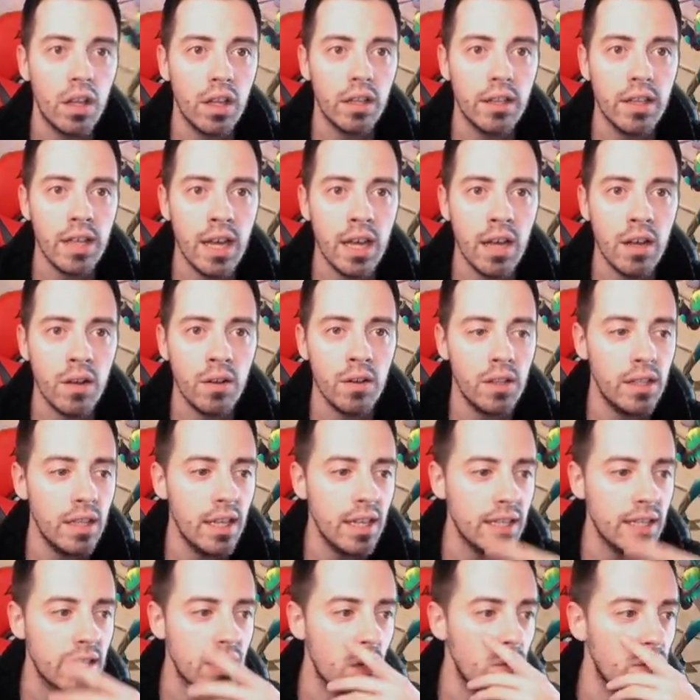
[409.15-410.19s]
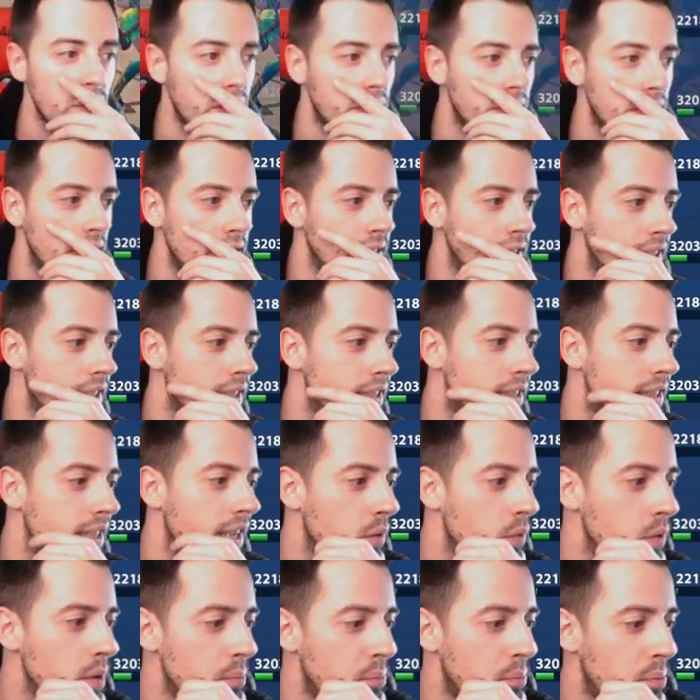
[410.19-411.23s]
Now let's go in the data
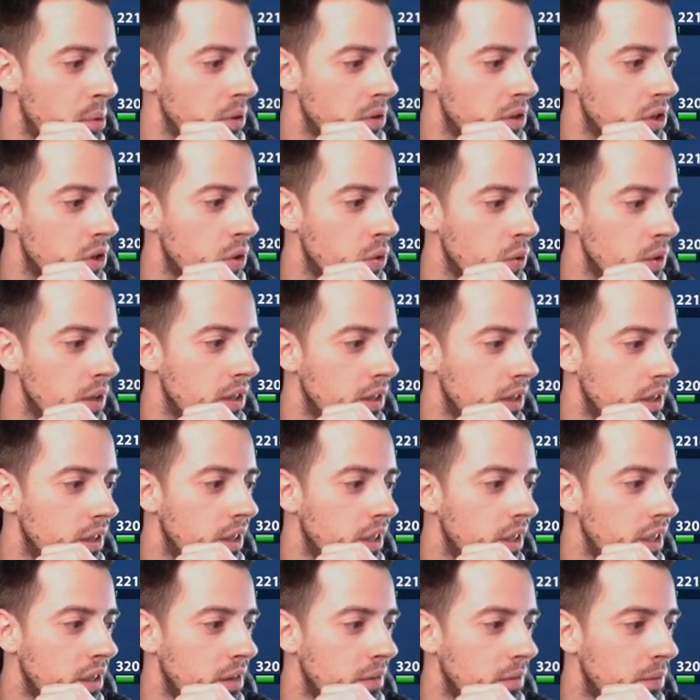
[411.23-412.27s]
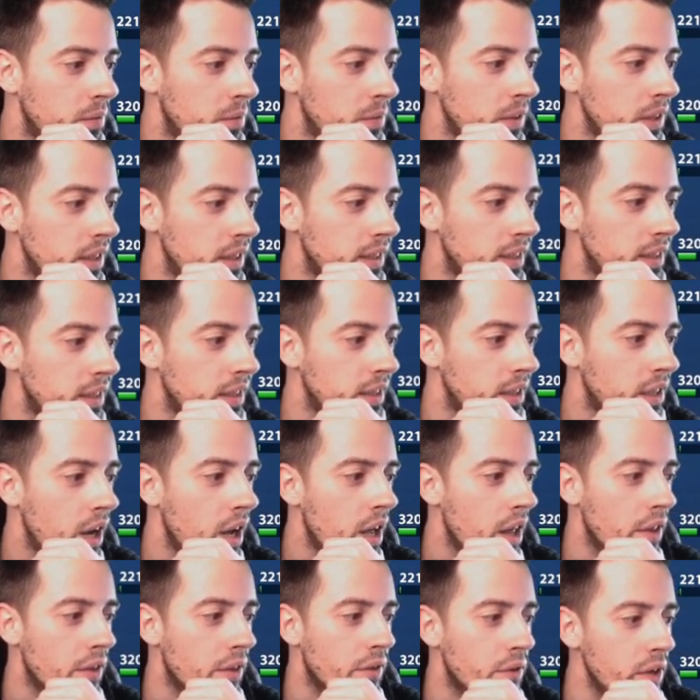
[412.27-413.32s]
report. So in, he inflicted
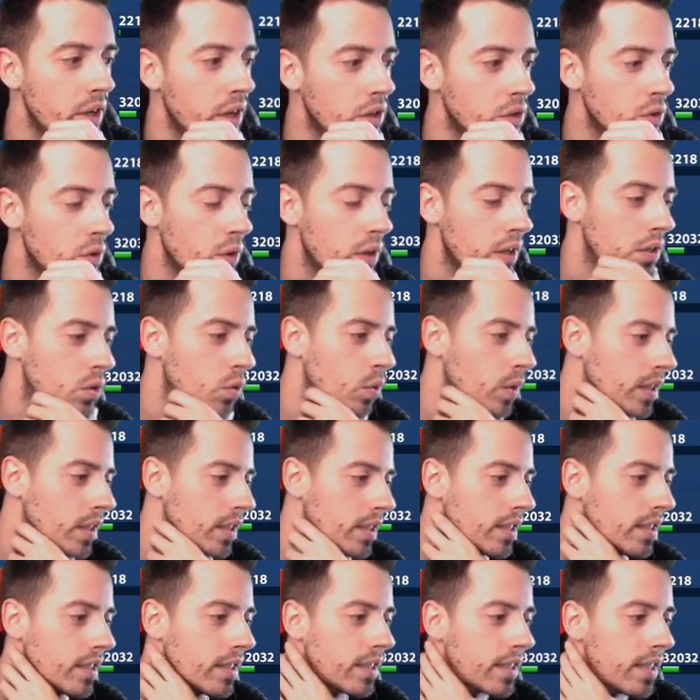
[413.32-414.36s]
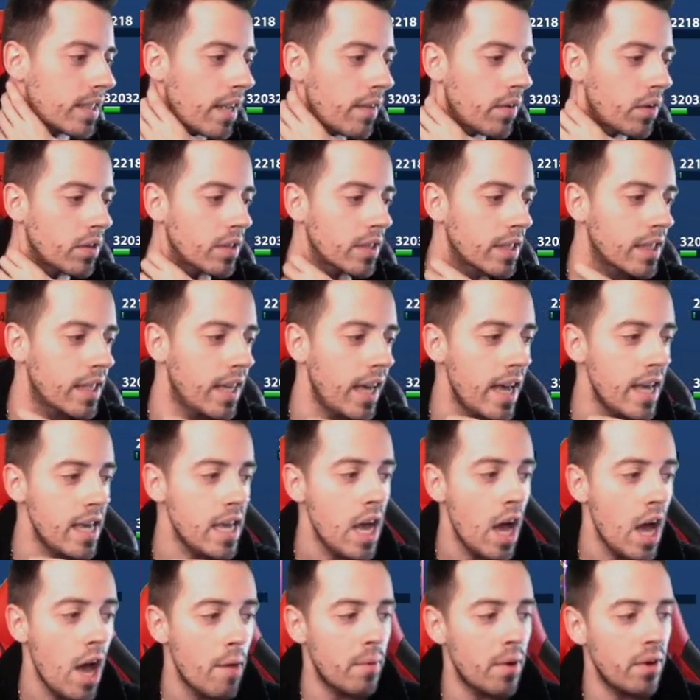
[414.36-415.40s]
327k,
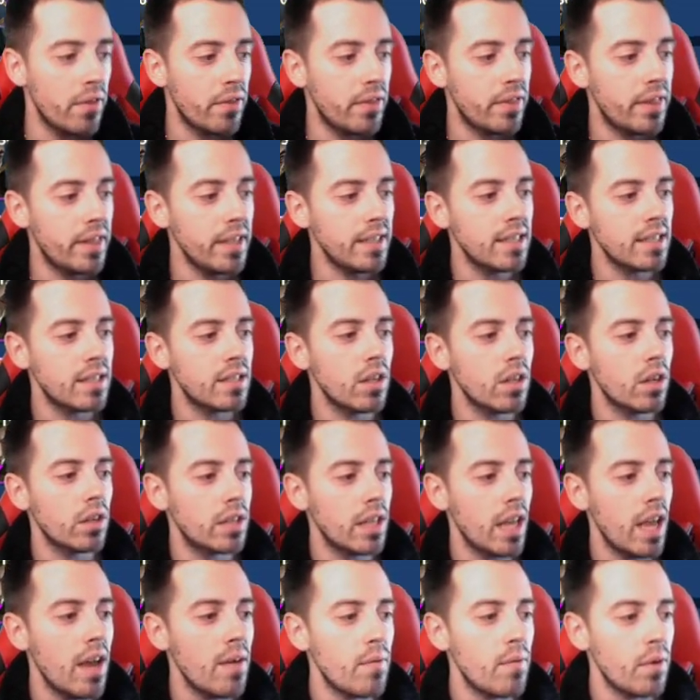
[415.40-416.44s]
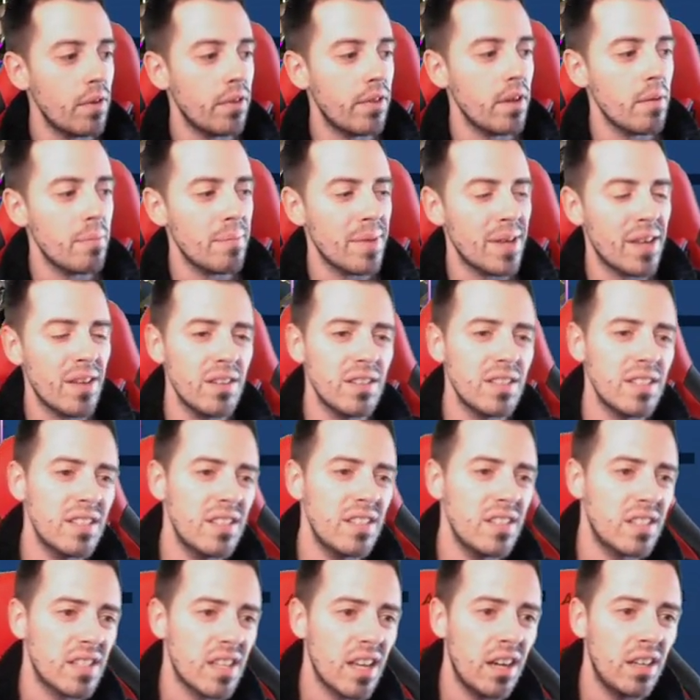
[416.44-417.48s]
but this is not everything because
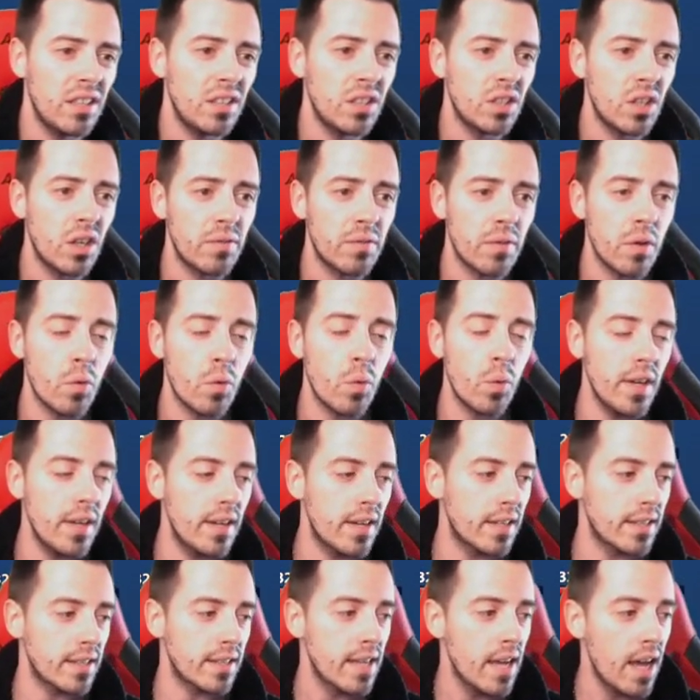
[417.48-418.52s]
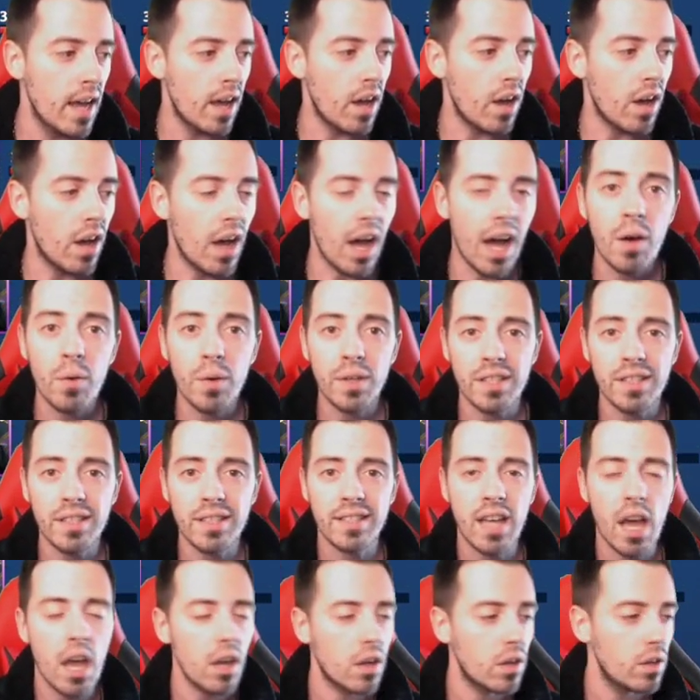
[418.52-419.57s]
it's kind of weird uh, how it is
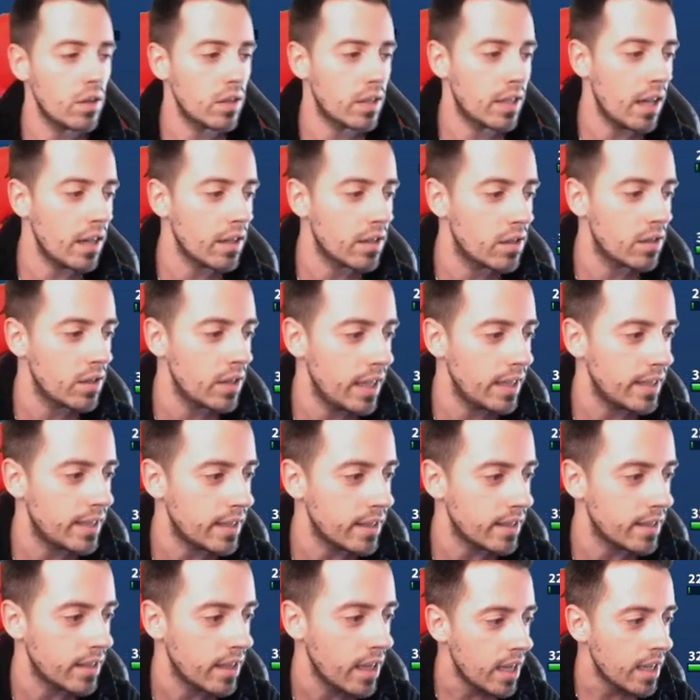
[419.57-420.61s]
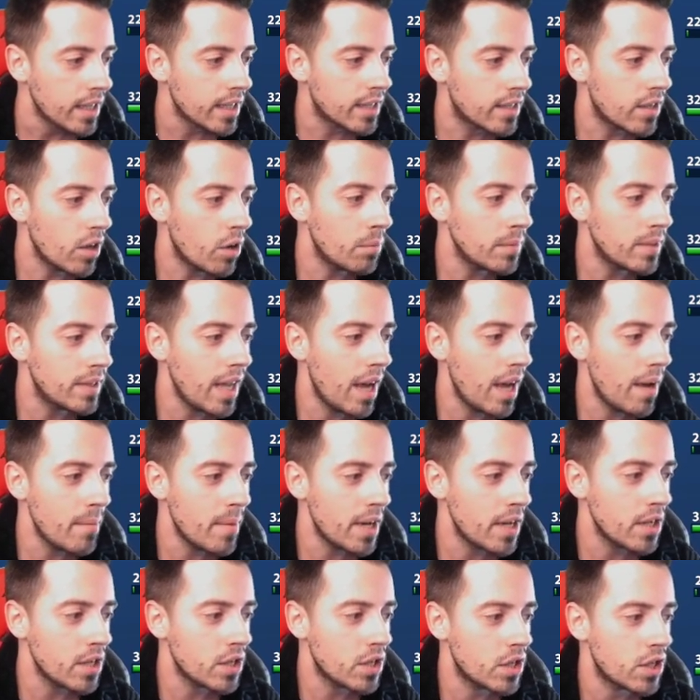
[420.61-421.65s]
calculated. Some
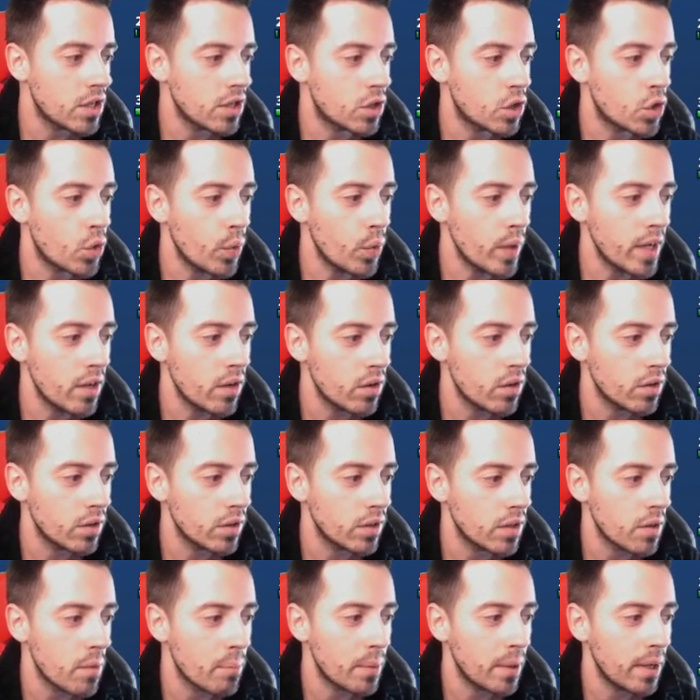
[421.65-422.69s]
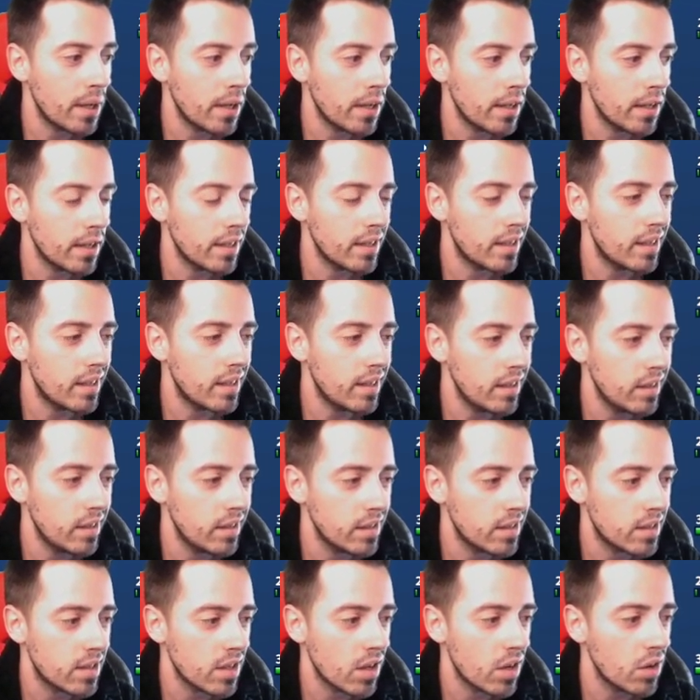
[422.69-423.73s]
damage triggered by
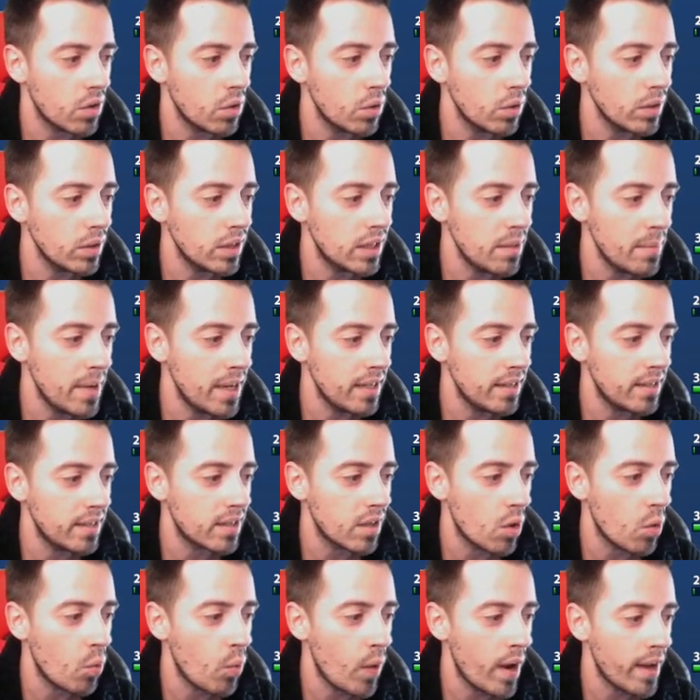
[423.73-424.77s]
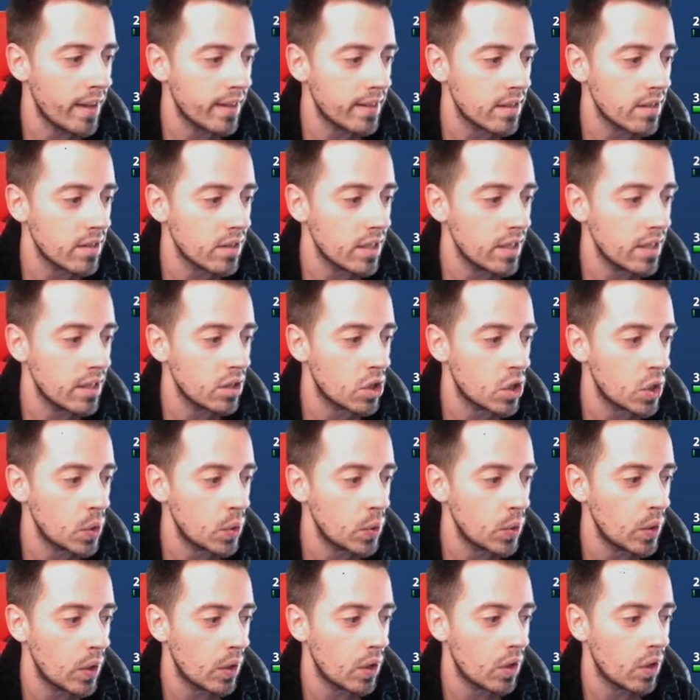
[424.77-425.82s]
his uh, ultimate went
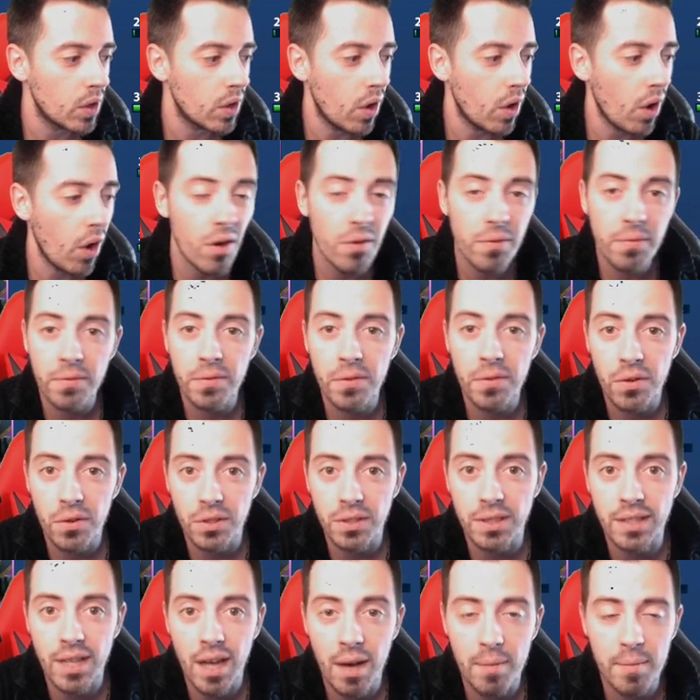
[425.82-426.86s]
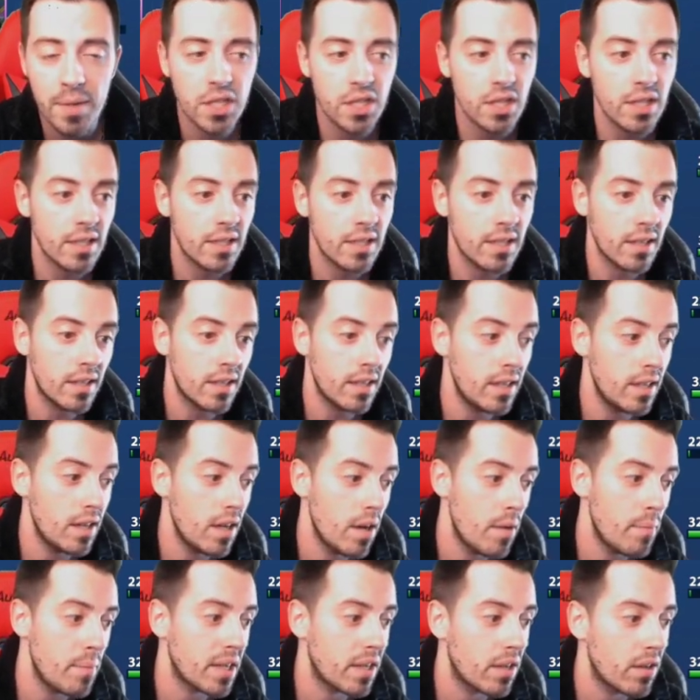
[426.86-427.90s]
into uh, damages
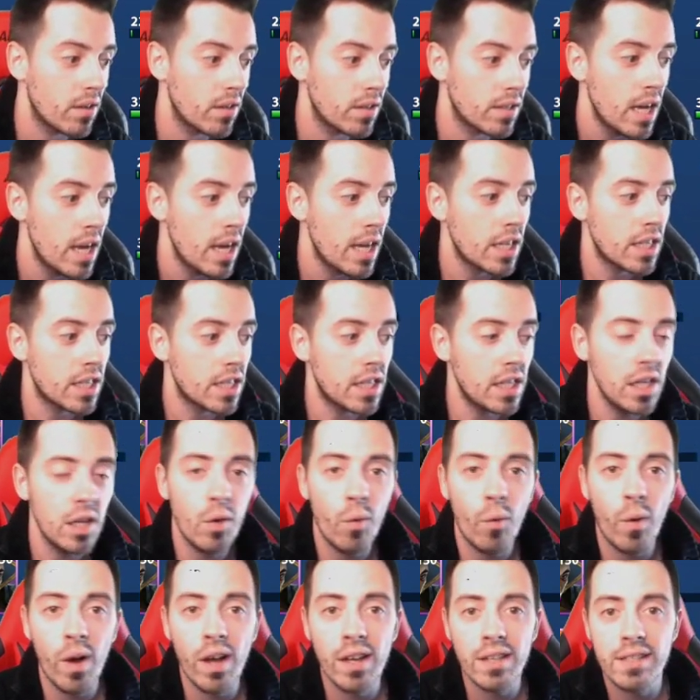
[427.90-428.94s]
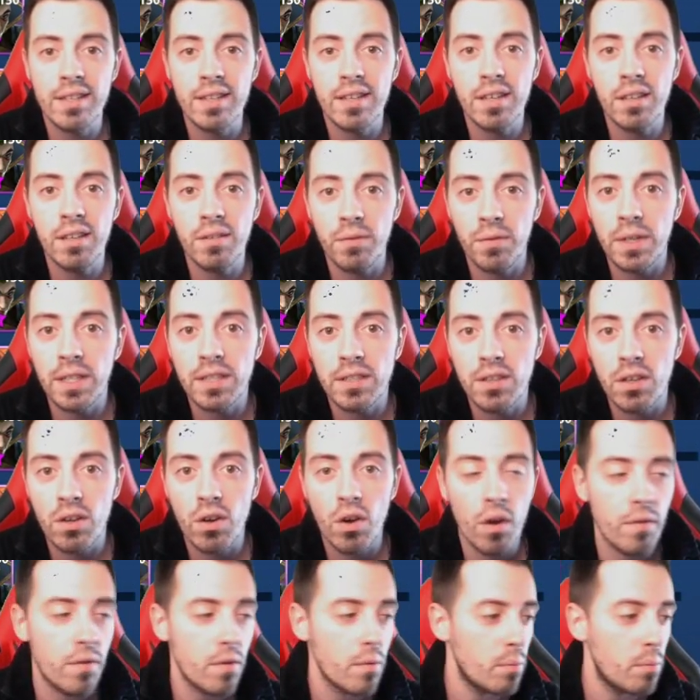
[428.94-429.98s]
here because she was the inflictor
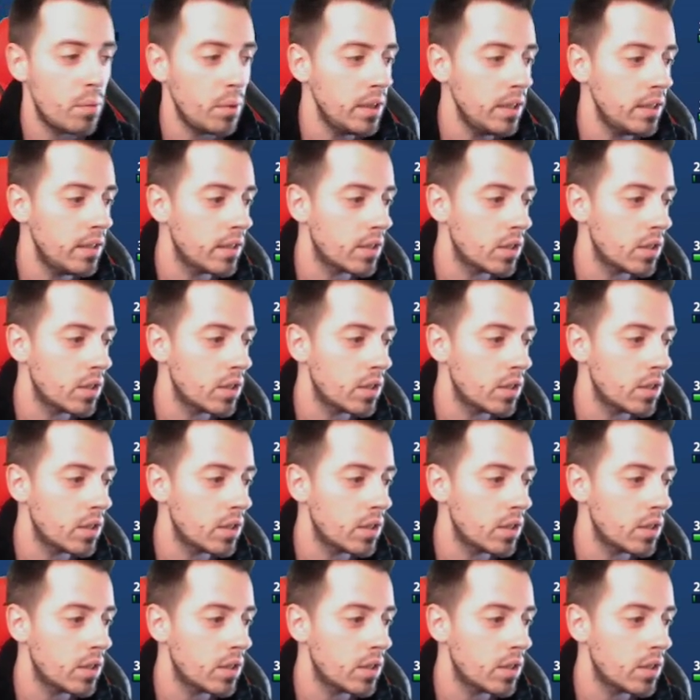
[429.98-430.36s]
of the bleed.